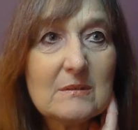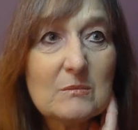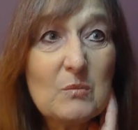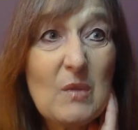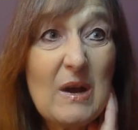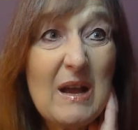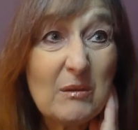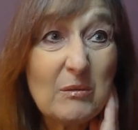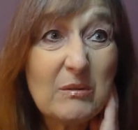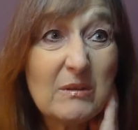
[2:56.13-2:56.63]

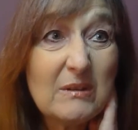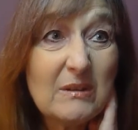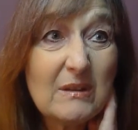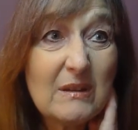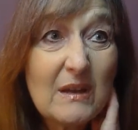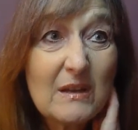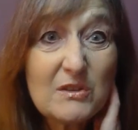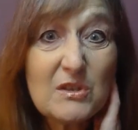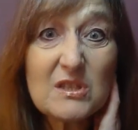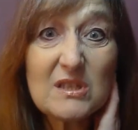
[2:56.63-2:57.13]
Well,
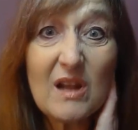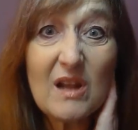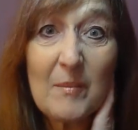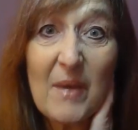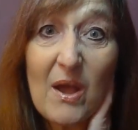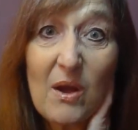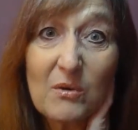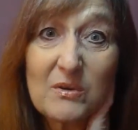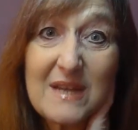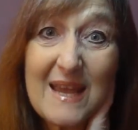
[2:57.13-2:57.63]
just like
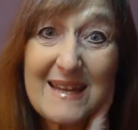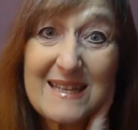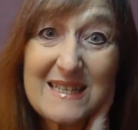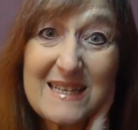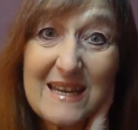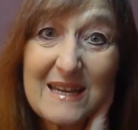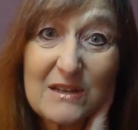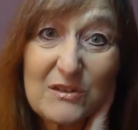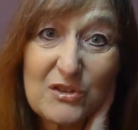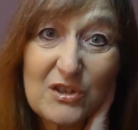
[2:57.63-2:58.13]
my old head
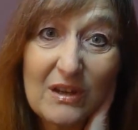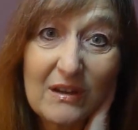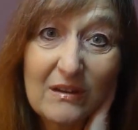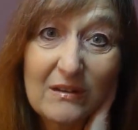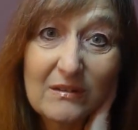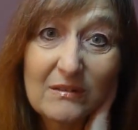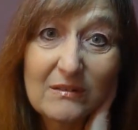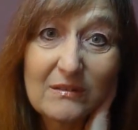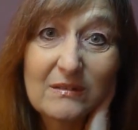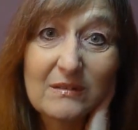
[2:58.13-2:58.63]
teacher.
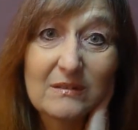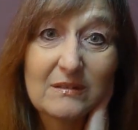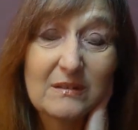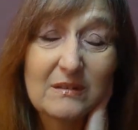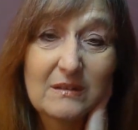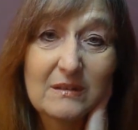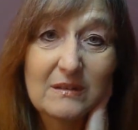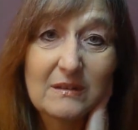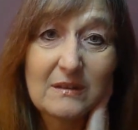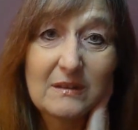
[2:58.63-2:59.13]

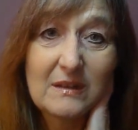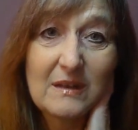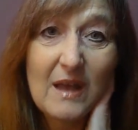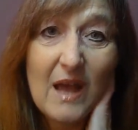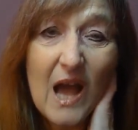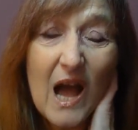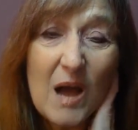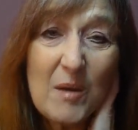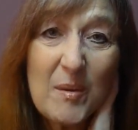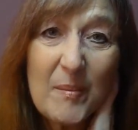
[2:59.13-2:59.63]

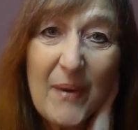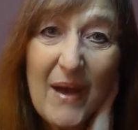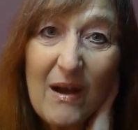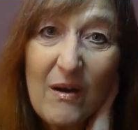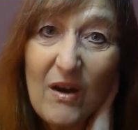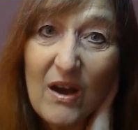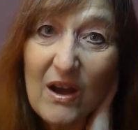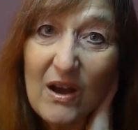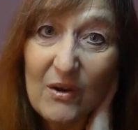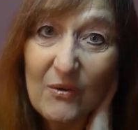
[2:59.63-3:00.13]
I'm
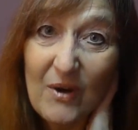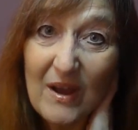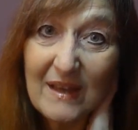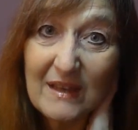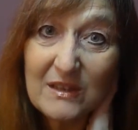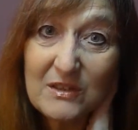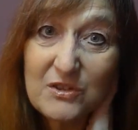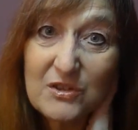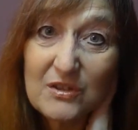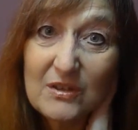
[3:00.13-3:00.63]
about her
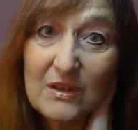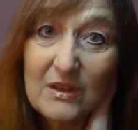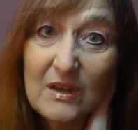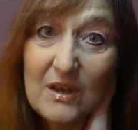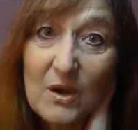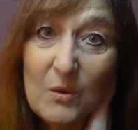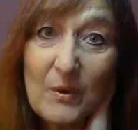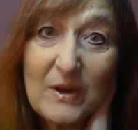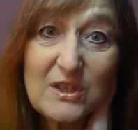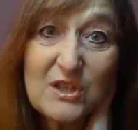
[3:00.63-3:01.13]
age
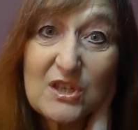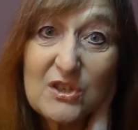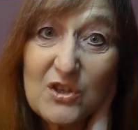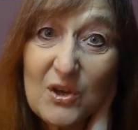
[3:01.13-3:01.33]
when she